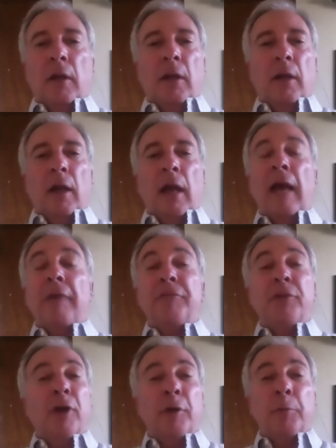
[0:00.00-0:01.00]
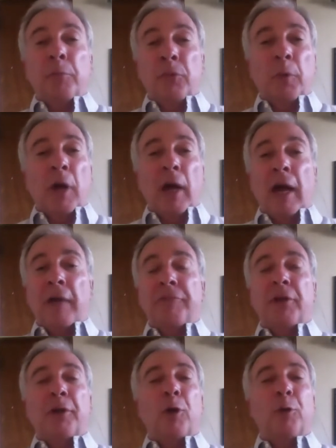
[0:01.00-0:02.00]
I've
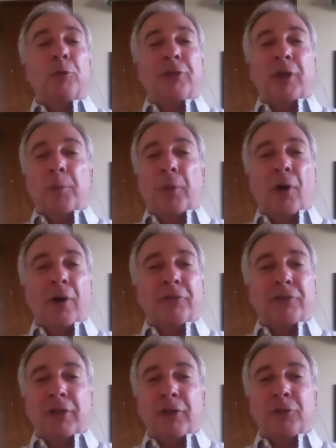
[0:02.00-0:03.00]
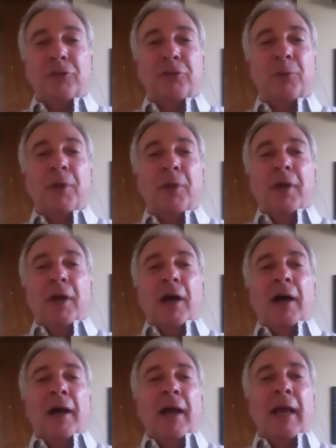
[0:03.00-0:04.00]
done hotel parties. I used to
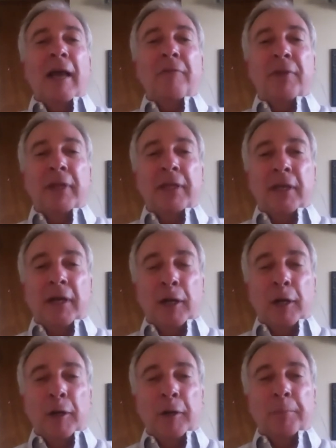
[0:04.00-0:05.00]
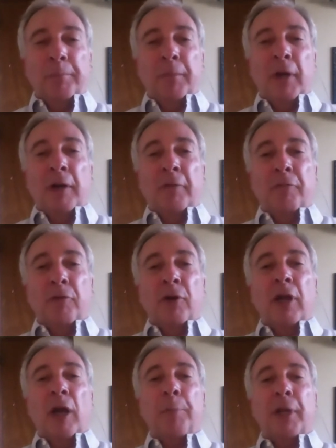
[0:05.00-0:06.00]
have for a
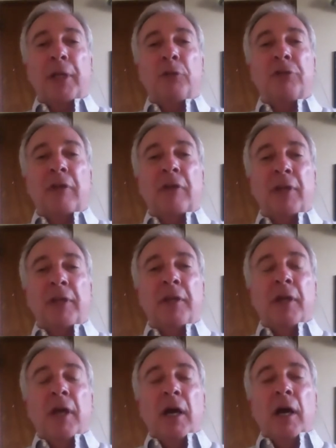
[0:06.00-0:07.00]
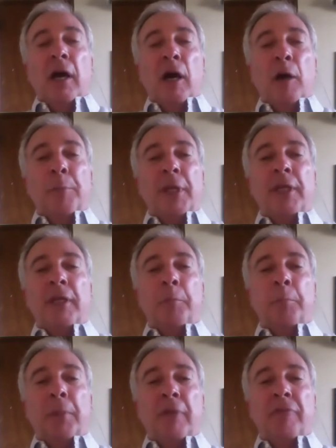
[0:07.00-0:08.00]
company, I used to have a meeting
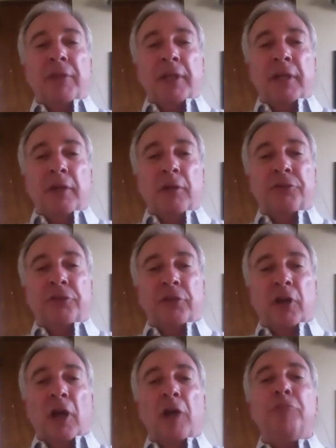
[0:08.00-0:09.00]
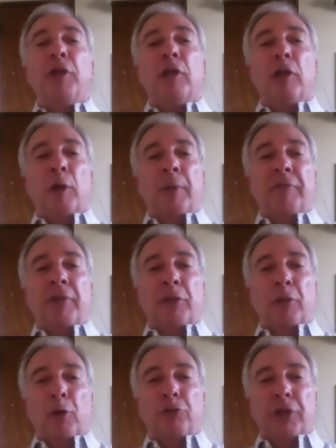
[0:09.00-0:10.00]
in Beverly Hills at the Country Club every
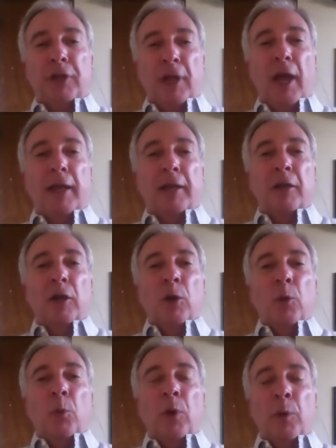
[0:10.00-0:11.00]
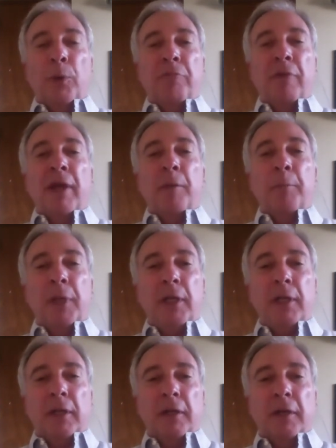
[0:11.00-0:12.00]
Thursday night where we ran a
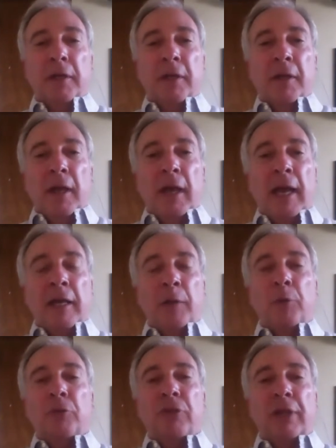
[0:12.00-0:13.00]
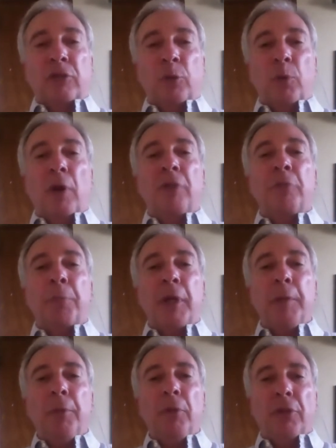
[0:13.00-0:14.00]
meeting. And there was like 200
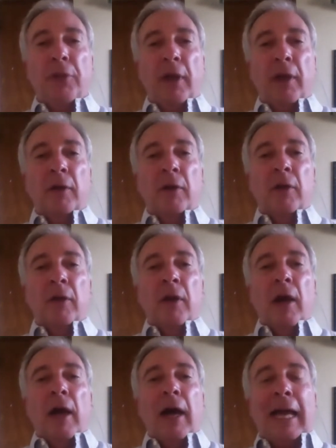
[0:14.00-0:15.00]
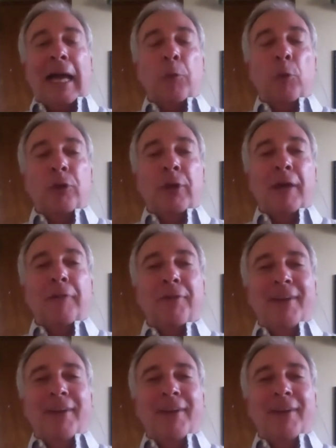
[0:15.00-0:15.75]
people there. I will never,